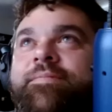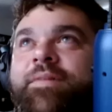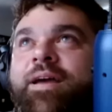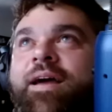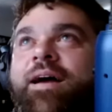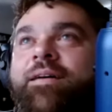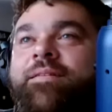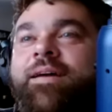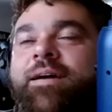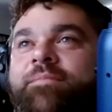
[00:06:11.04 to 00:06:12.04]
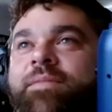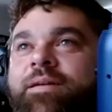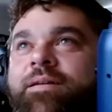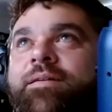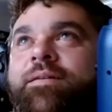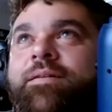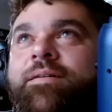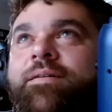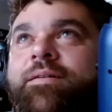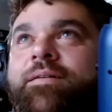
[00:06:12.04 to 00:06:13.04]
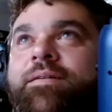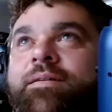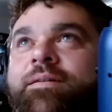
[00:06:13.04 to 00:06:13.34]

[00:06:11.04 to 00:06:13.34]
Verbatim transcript: Yeah, everybody, but don't worry,